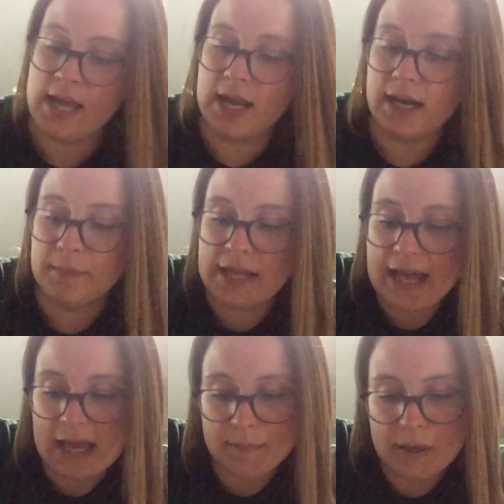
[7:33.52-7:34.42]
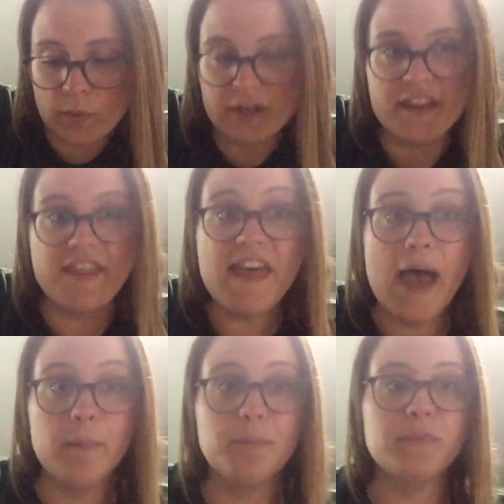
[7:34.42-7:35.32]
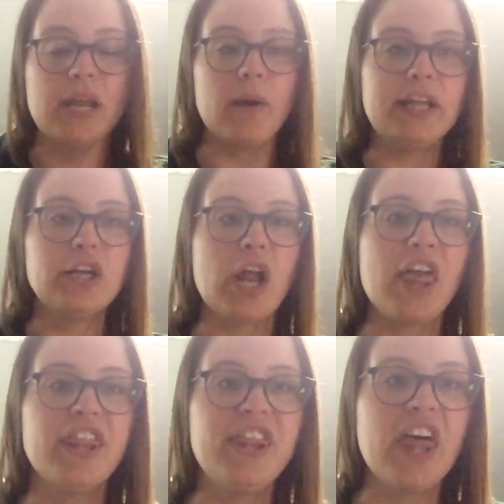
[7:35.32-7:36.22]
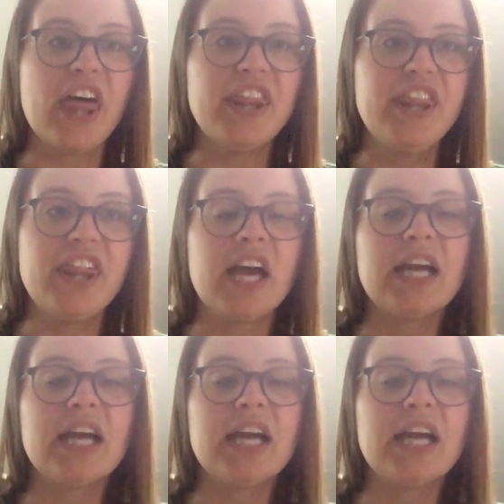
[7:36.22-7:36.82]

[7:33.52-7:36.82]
And I'm going to add my word them. Now I hear th, th.